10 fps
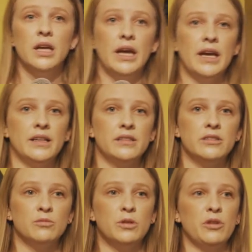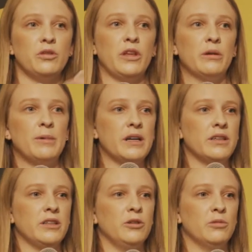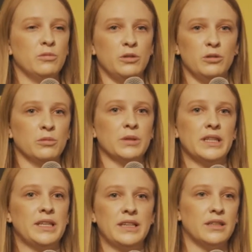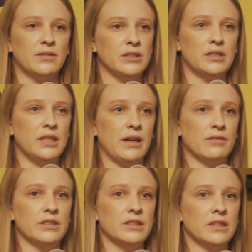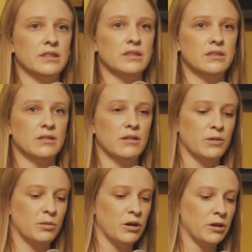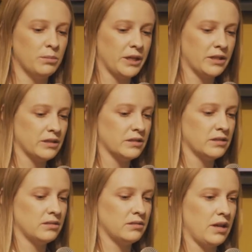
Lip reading: And when you think about it, you really need diversity in every sense of the word, because